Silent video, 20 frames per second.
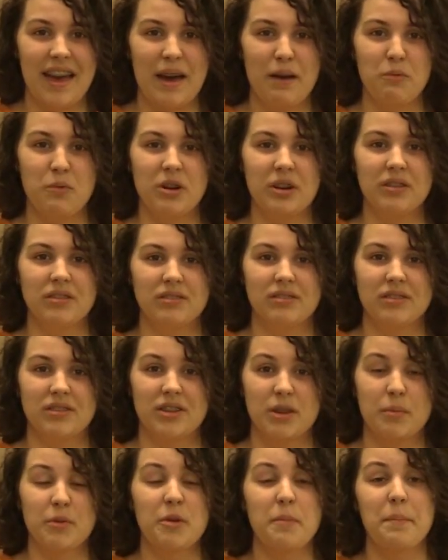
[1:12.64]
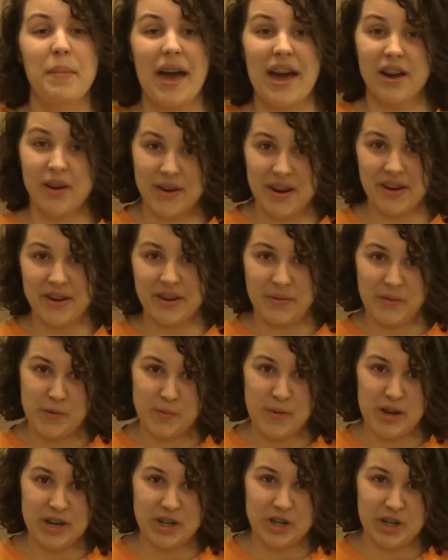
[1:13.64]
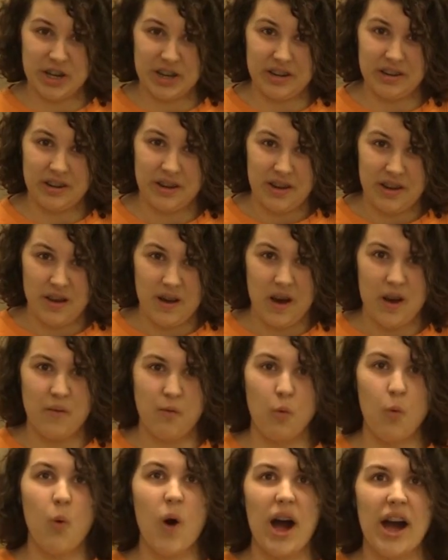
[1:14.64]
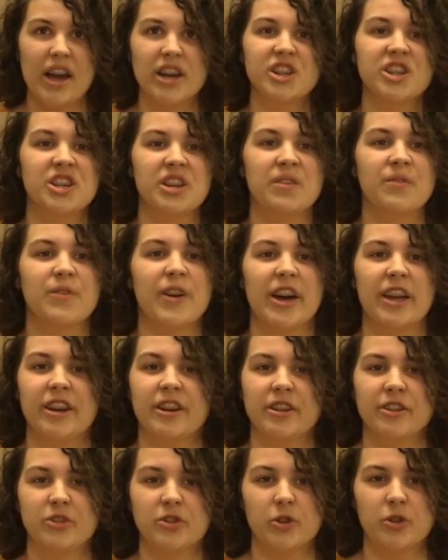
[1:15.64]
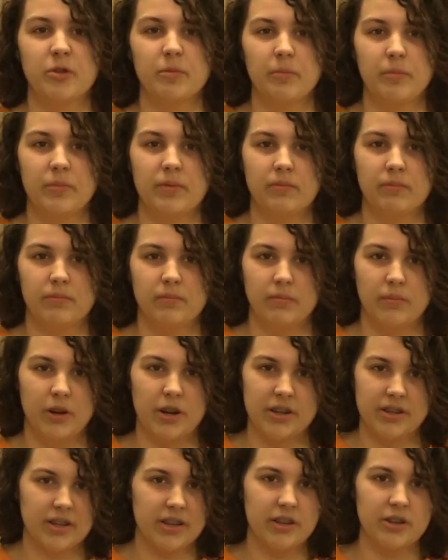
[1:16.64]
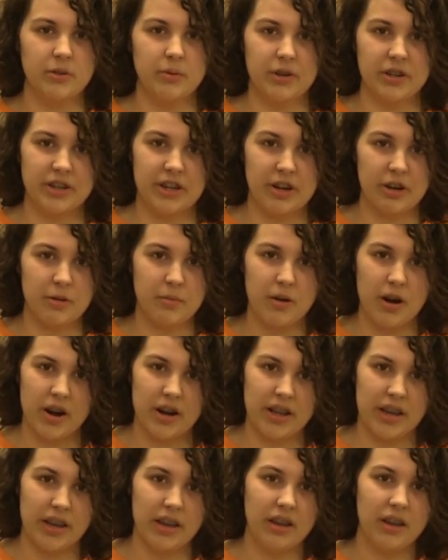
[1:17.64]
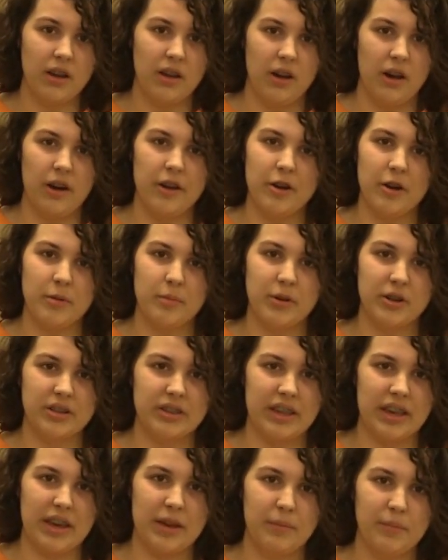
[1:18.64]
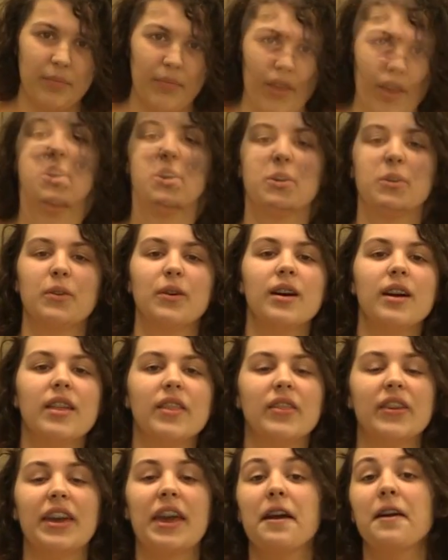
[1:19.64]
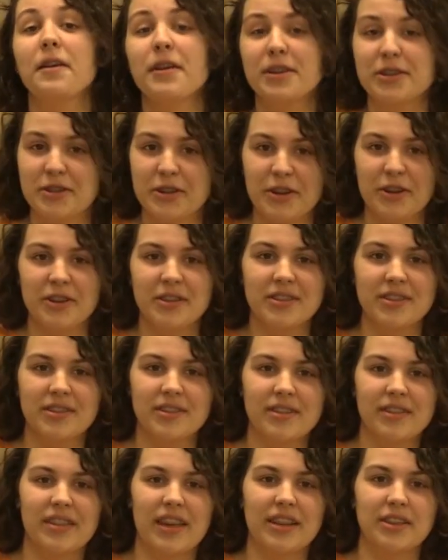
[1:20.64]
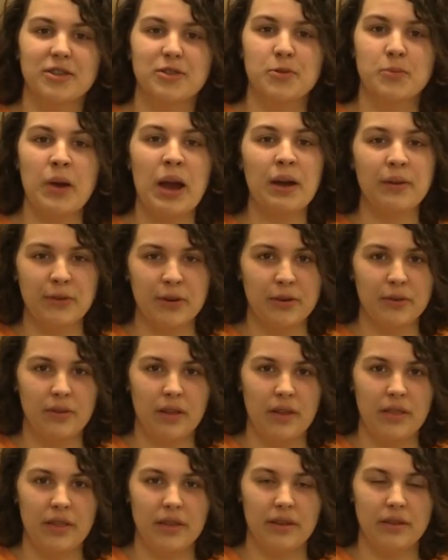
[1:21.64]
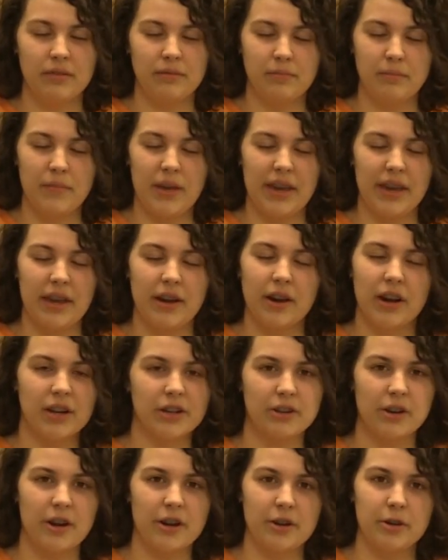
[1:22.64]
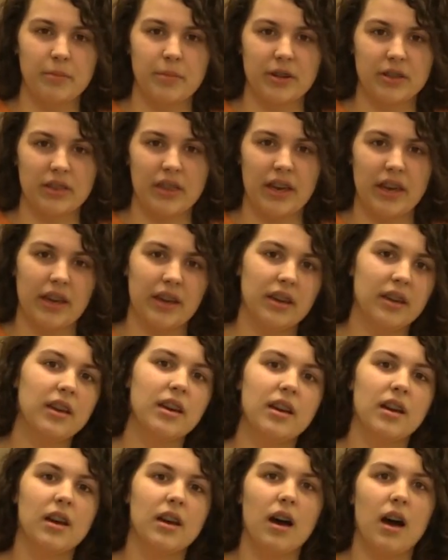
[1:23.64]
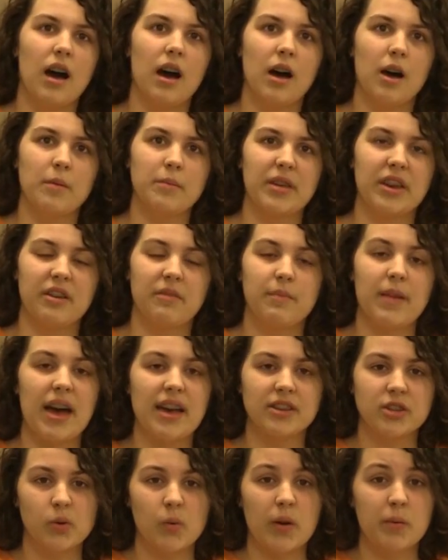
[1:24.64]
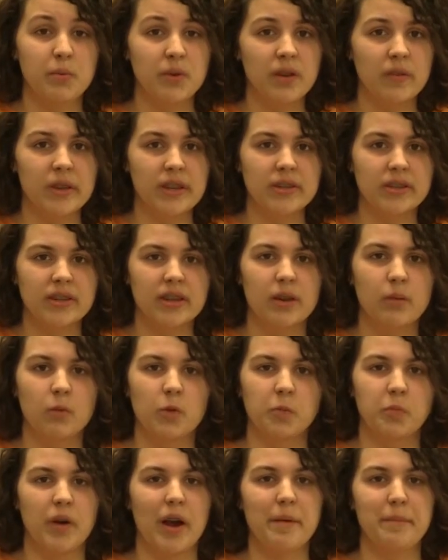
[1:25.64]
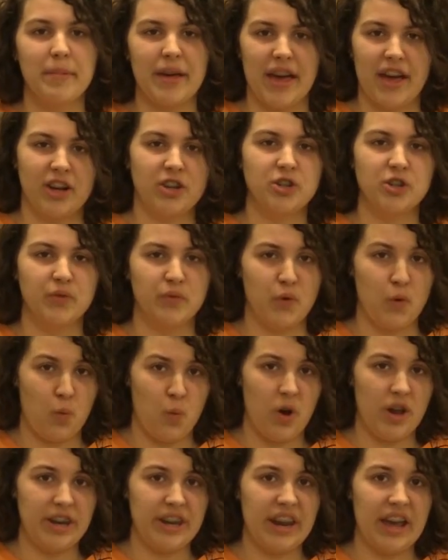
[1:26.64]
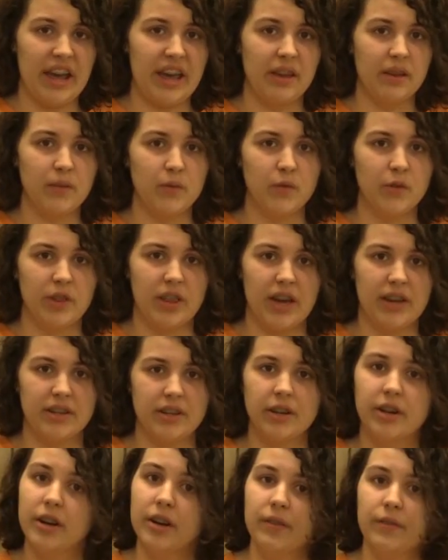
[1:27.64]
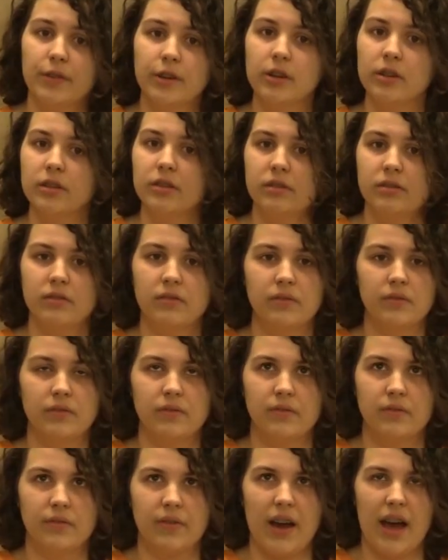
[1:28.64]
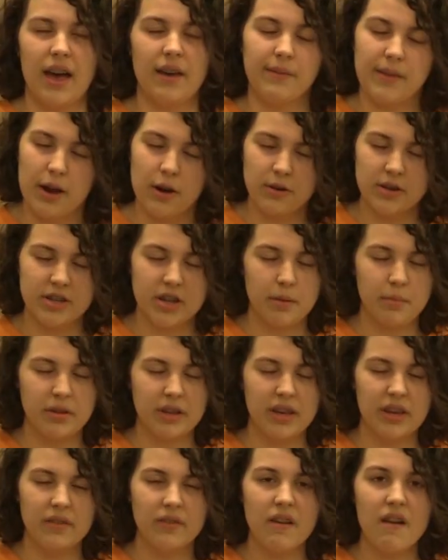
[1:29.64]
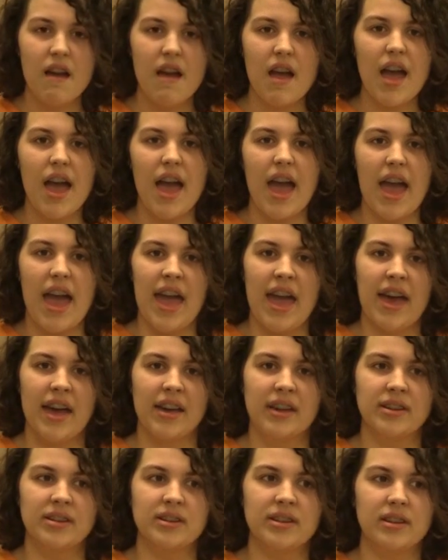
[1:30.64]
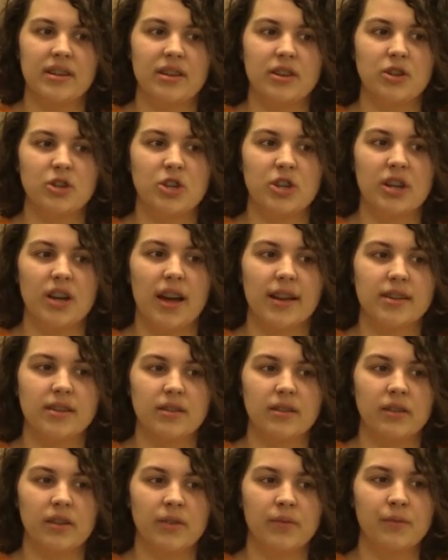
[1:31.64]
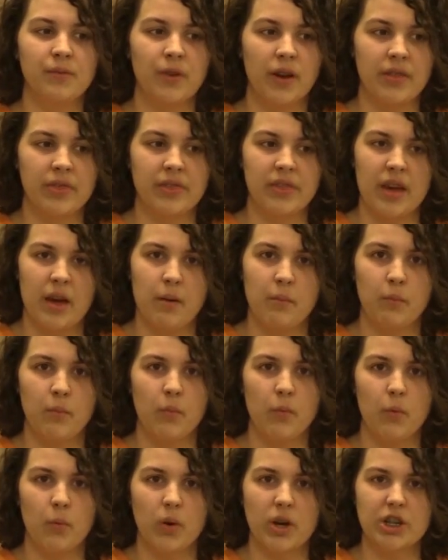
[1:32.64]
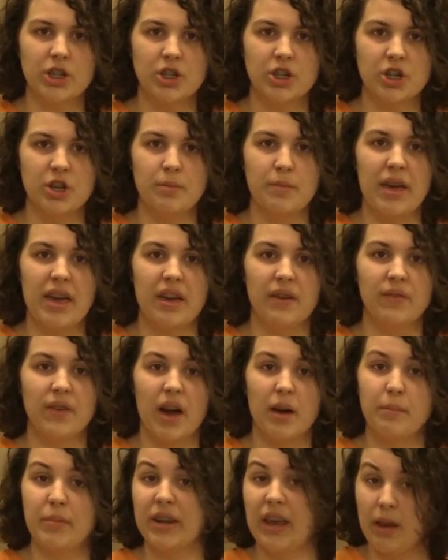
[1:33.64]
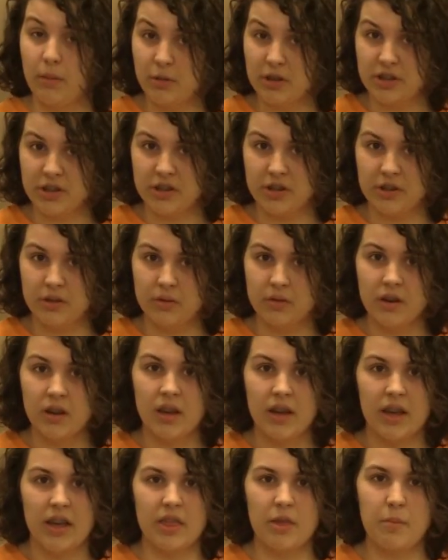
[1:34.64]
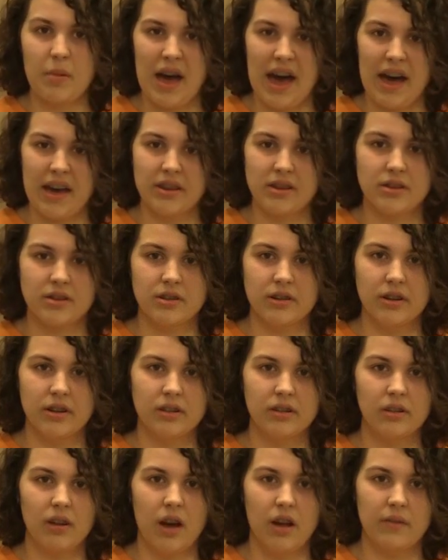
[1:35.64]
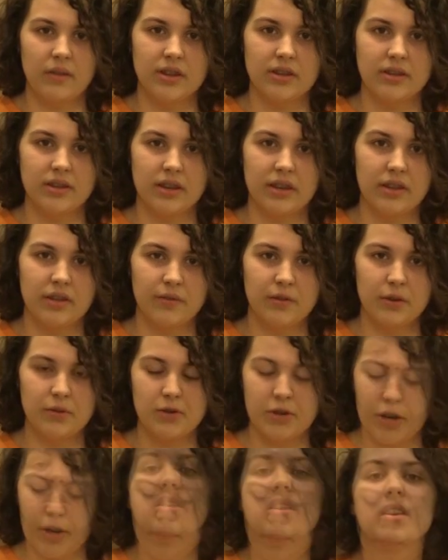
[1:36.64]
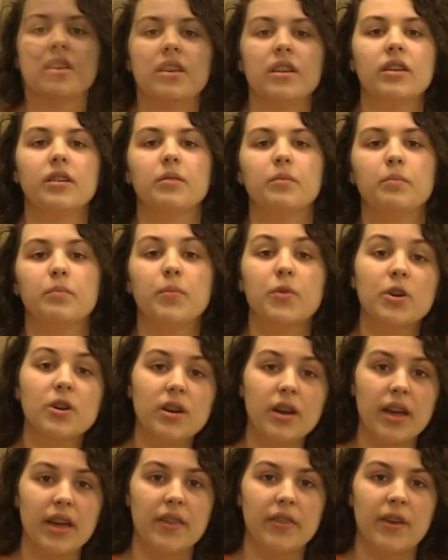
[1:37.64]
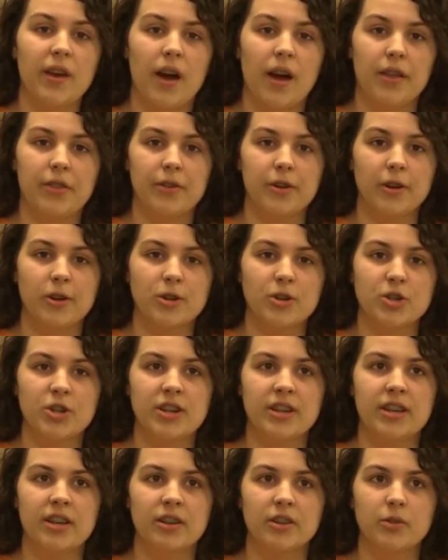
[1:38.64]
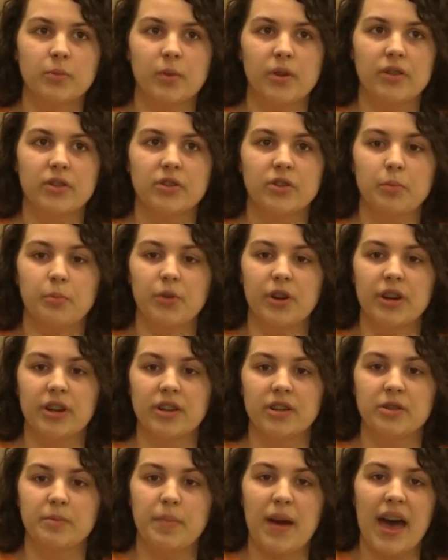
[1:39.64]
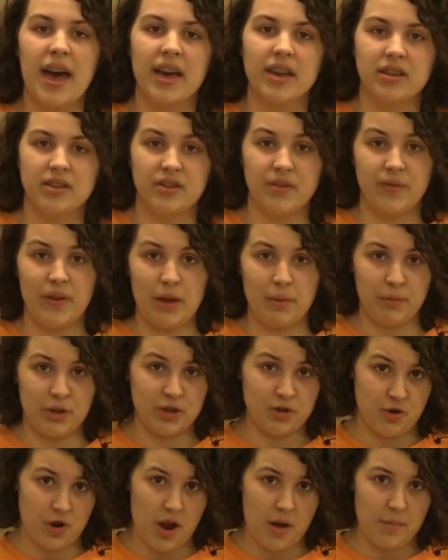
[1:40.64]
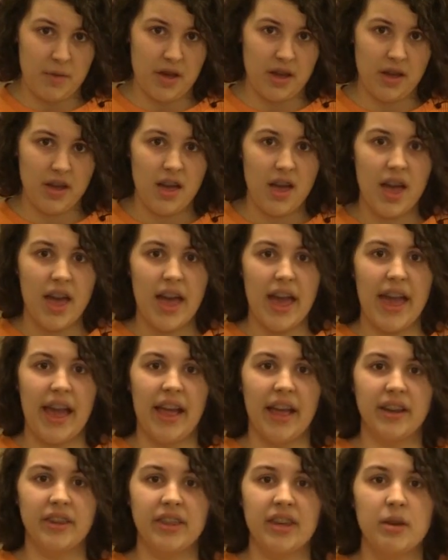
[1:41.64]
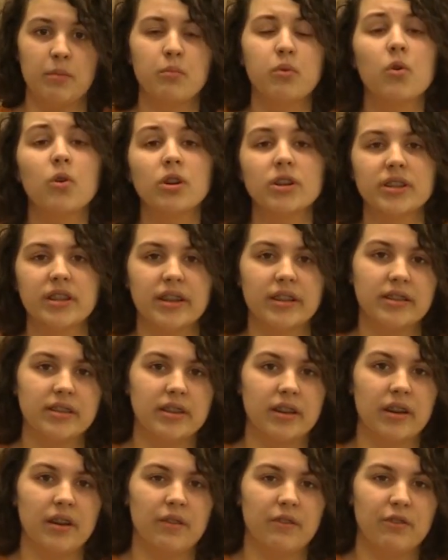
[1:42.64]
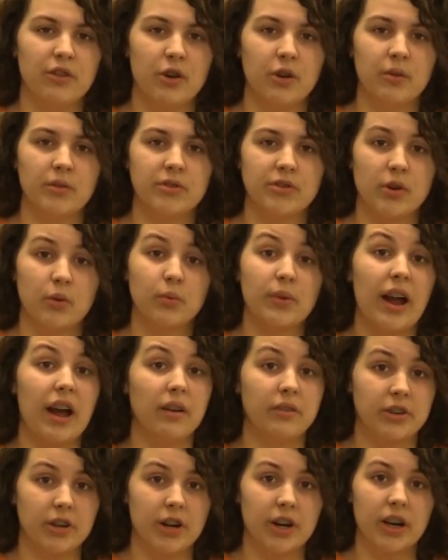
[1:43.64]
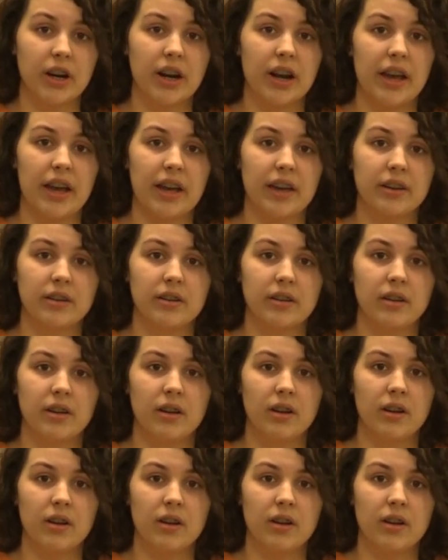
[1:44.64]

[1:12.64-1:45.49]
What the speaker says: and some of the background information of why she invited a certain person to her dinner party on her birthday. So the characters that surround the main character on her birthday that have passed away previously were brought back just for one night for that dinner for 5 hours, I believe, and she got to confront them when she may have not been able to in the past or obviously in the future. The book and the author, she deals with Sabrina's past family trauma and the importance of those around her and